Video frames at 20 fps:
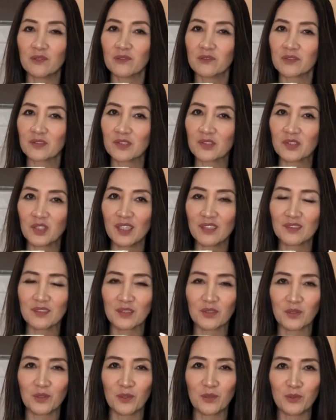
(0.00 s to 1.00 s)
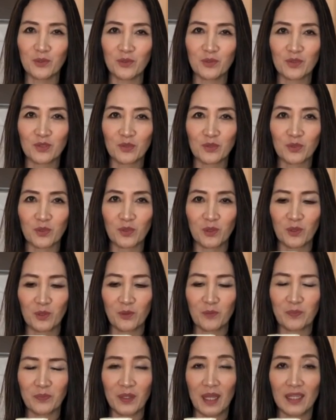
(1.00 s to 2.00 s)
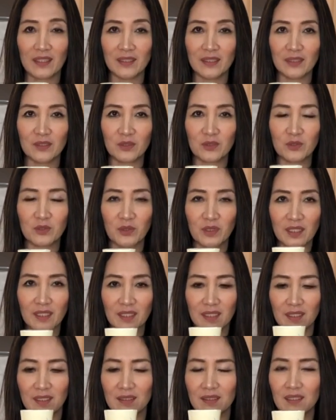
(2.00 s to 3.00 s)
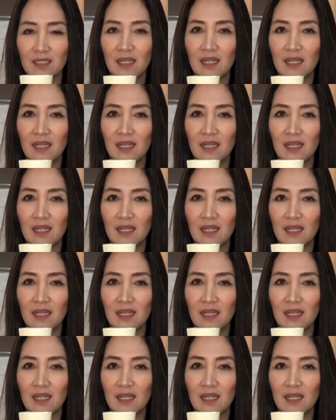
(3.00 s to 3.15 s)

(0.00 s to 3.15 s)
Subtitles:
suggest that you don't use a straw and that you drink it